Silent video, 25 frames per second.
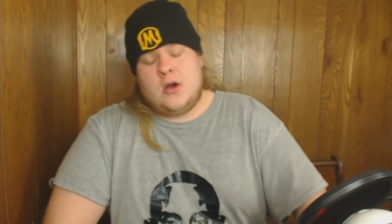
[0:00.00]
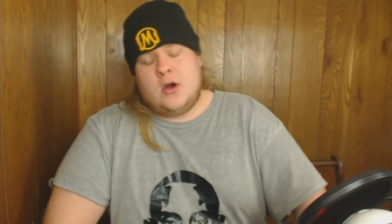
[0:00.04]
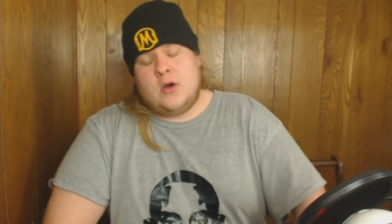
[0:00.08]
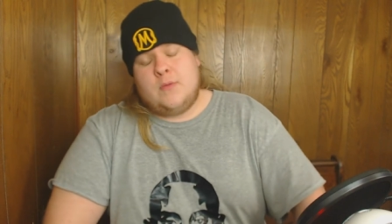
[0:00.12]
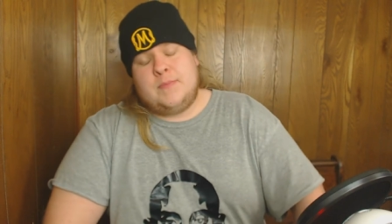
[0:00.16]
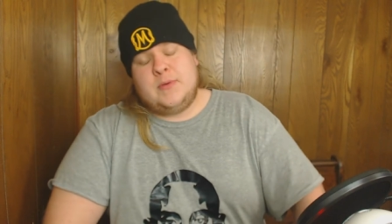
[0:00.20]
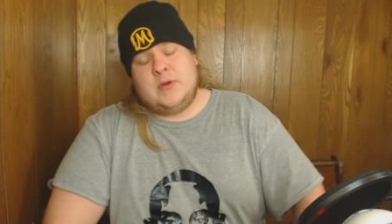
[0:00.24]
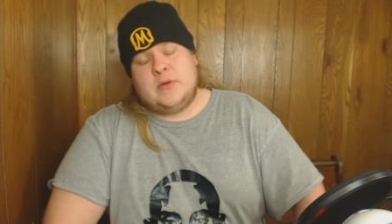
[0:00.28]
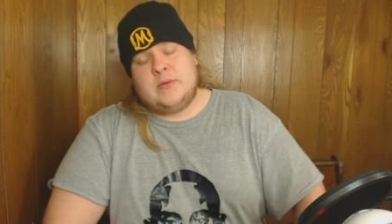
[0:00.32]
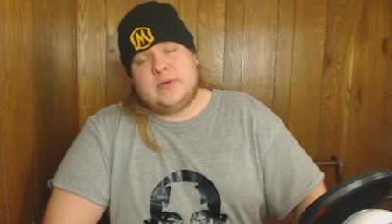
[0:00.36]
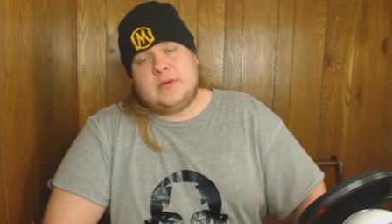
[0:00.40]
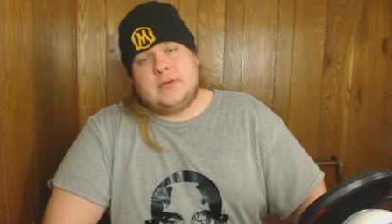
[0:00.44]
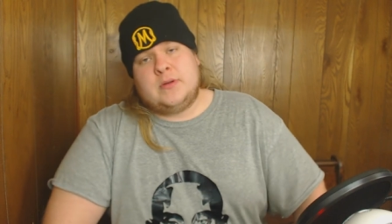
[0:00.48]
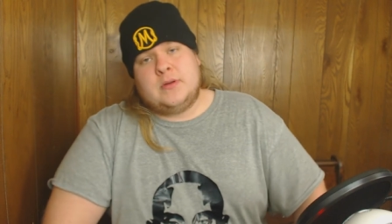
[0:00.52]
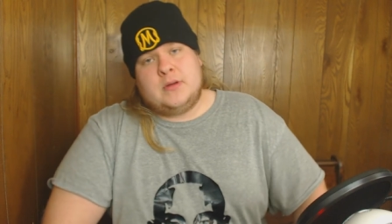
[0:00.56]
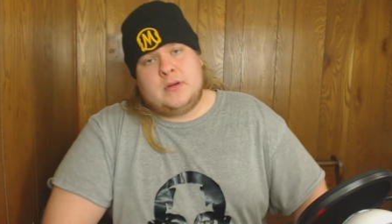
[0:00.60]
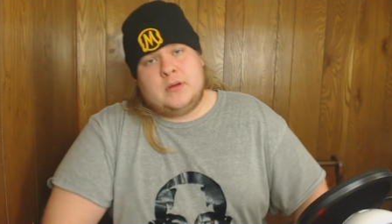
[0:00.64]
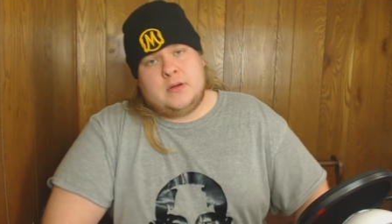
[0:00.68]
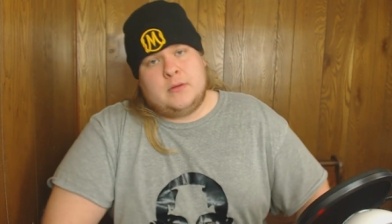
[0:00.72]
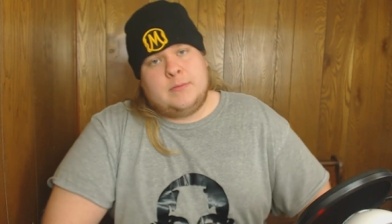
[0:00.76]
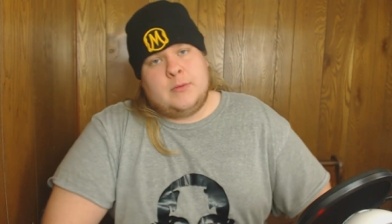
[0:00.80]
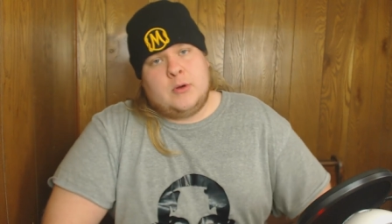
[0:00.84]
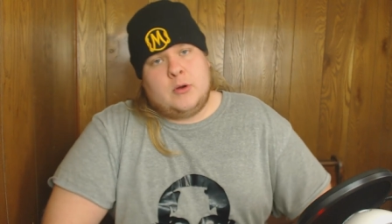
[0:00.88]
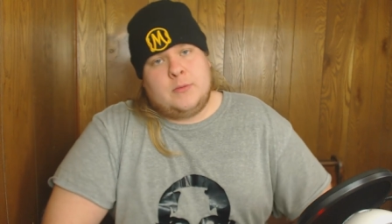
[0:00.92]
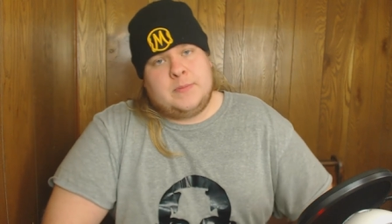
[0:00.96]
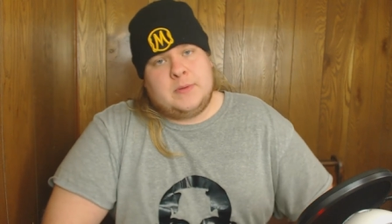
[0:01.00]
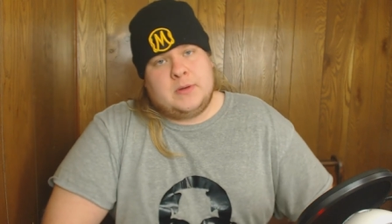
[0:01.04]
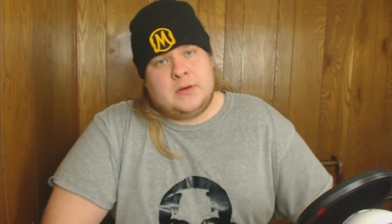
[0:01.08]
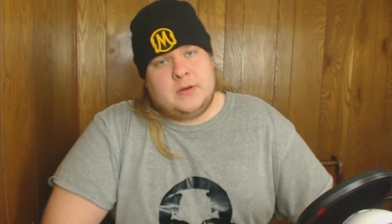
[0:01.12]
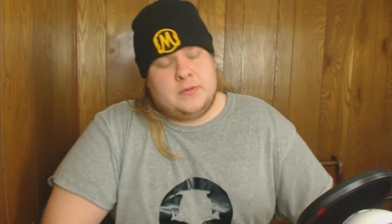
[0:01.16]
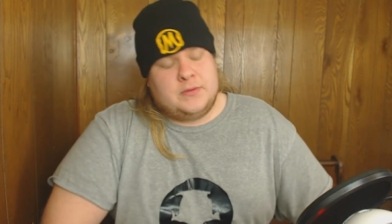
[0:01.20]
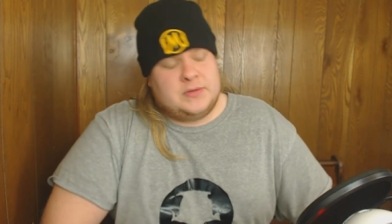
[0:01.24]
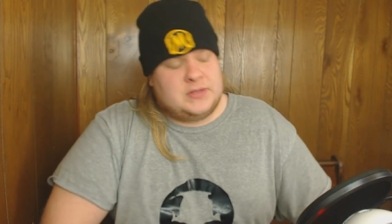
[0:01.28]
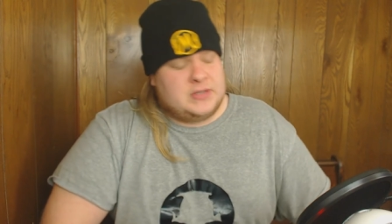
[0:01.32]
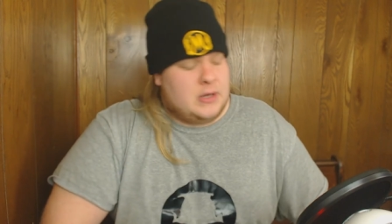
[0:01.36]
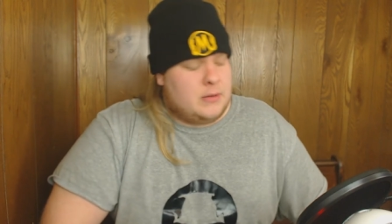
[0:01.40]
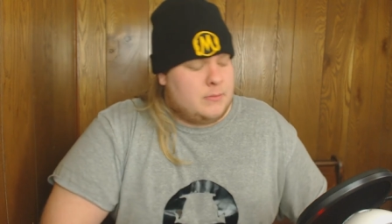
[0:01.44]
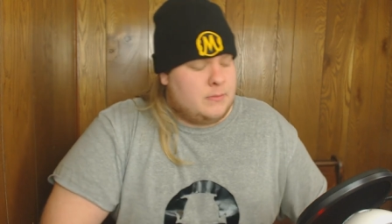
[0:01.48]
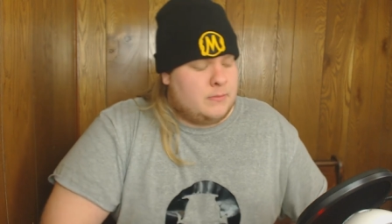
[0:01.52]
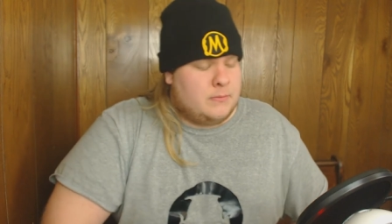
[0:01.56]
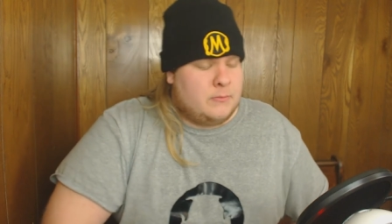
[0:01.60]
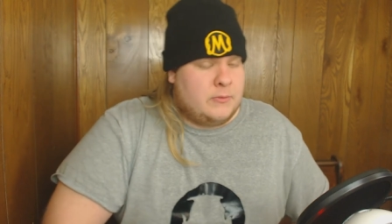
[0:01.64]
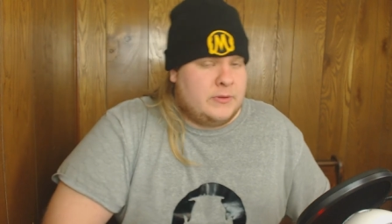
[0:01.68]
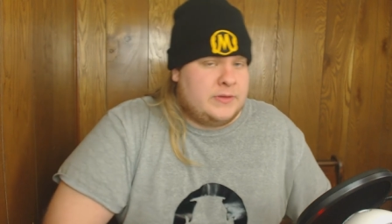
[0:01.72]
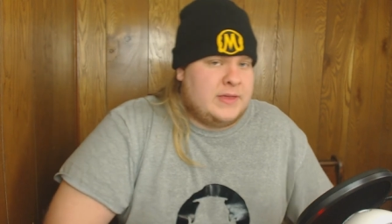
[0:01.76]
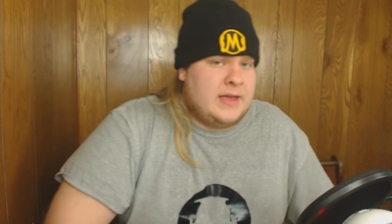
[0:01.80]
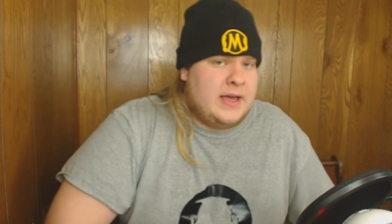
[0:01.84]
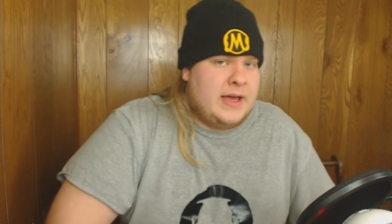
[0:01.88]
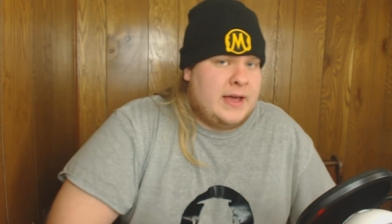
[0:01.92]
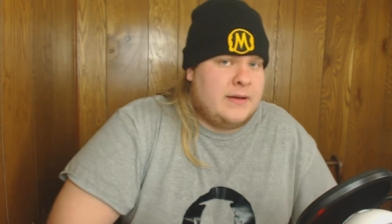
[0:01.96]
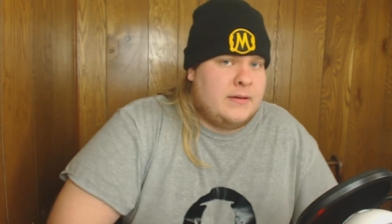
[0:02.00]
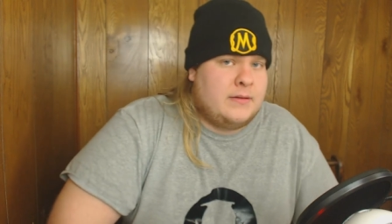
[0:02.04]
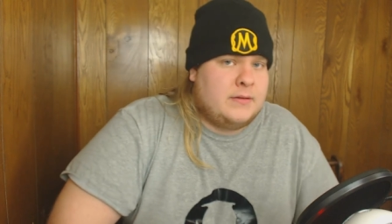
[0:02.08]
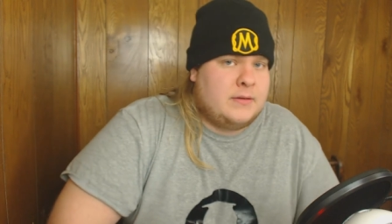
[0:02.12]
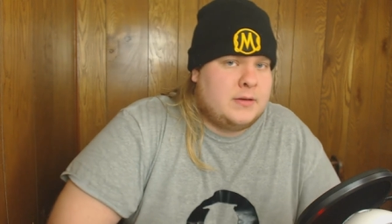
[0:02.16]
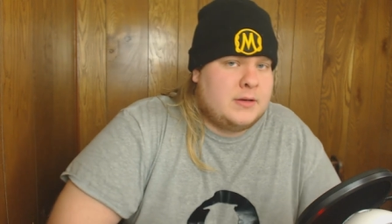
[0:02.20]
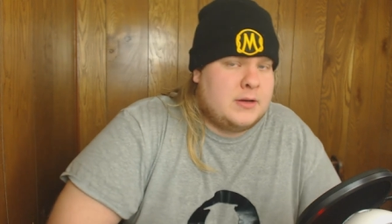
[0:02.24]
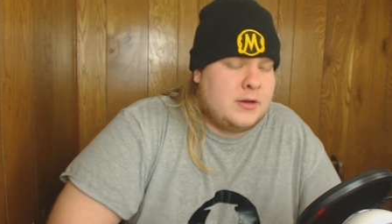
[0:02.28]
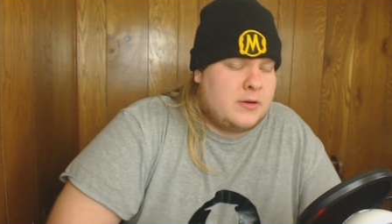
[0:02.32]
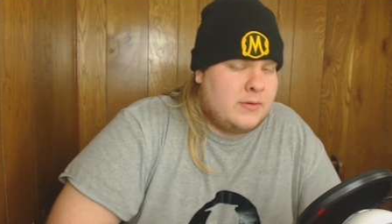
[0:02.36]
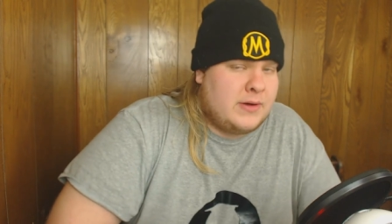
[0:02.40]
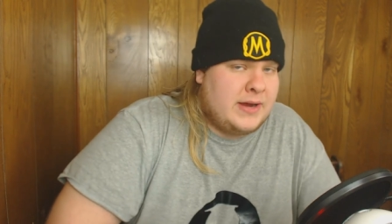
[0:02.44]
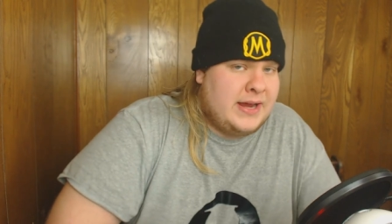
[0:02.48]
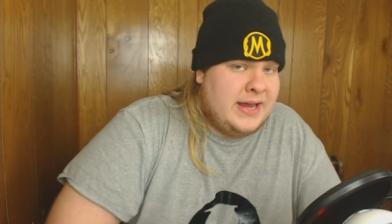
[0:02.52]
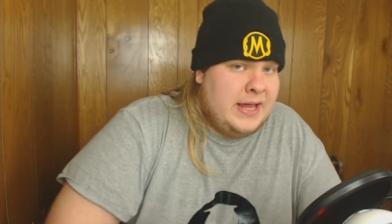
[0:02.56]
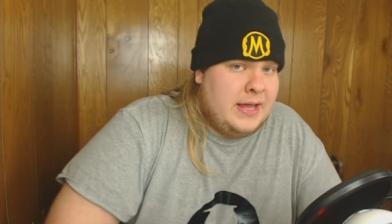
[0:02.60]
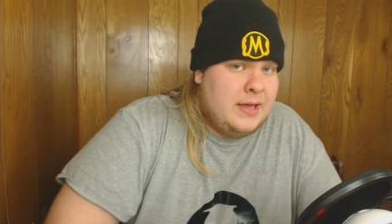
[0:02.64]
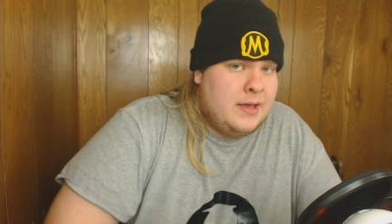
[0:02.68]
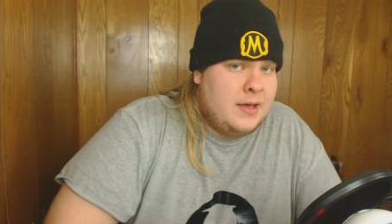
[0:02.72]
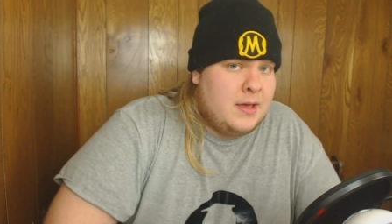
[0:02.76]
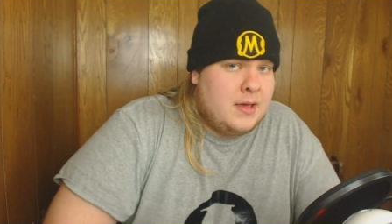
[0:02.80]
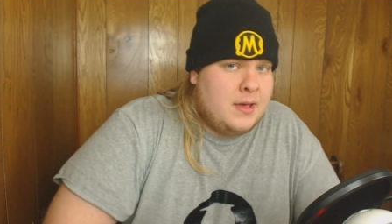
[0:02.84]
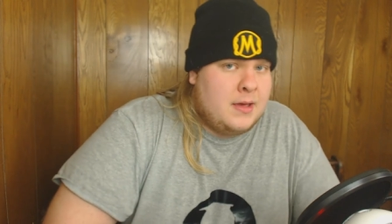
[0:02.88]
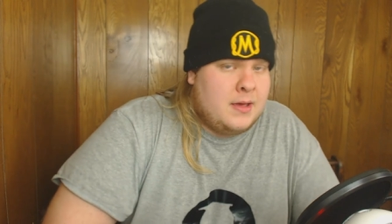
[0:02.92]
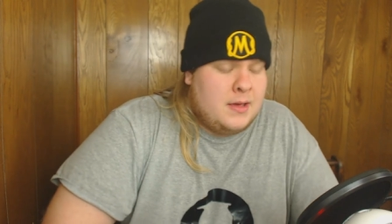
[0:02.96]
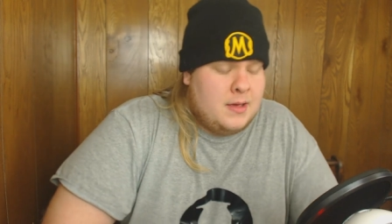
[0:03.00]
Hope you do something with that degree.